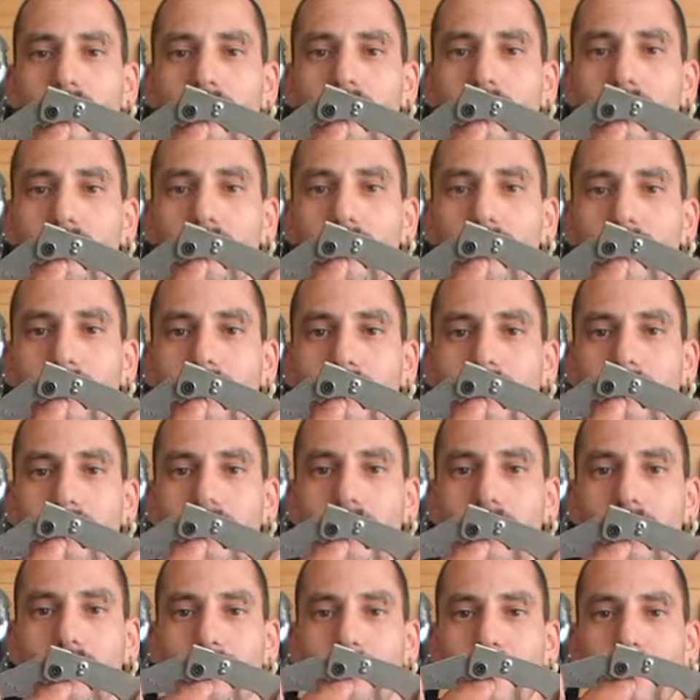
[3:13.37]
as you can
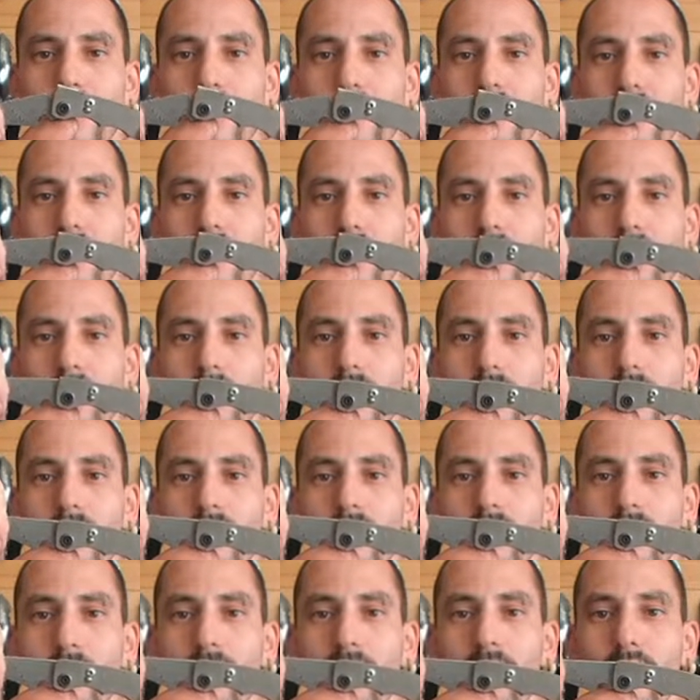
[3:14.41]
see, it bends almost
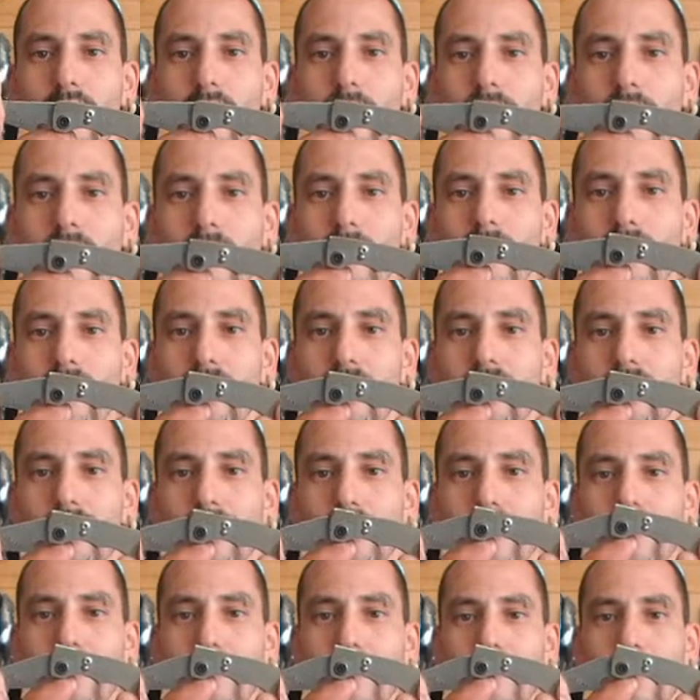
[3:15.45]
3 millimeters,
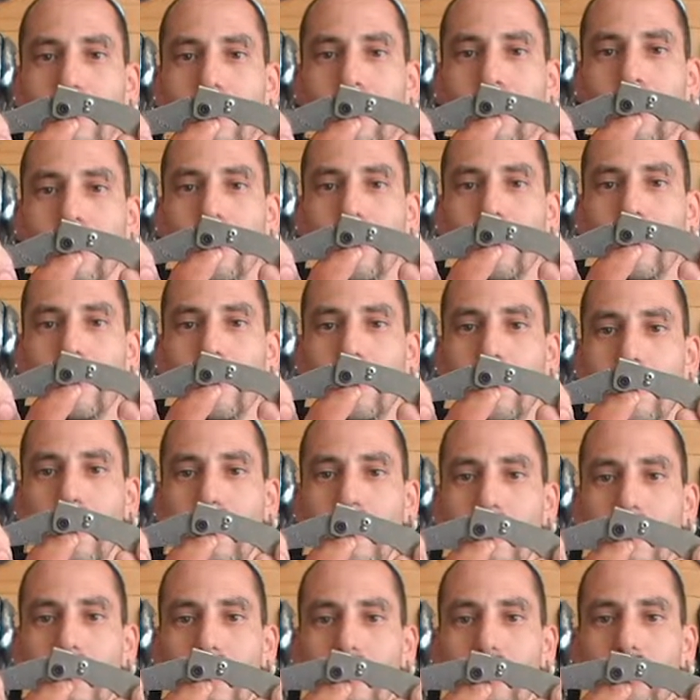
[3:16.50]

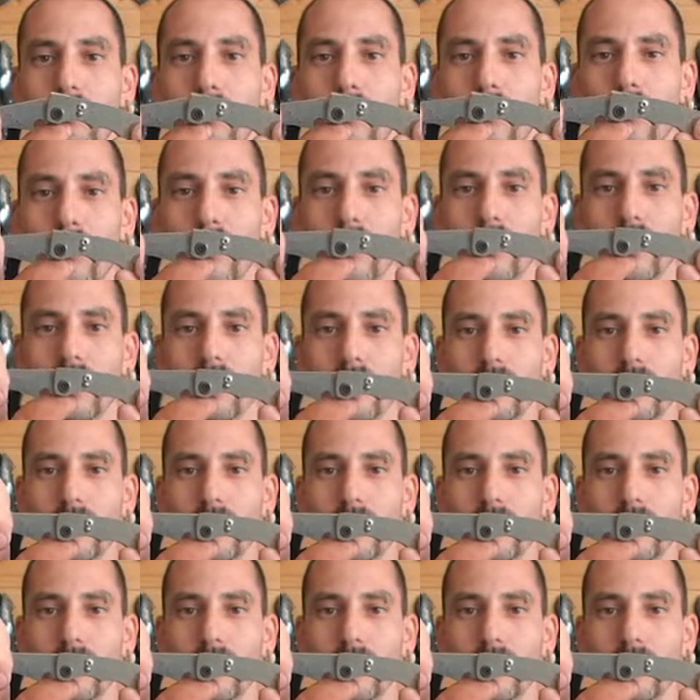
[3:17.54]
it broke.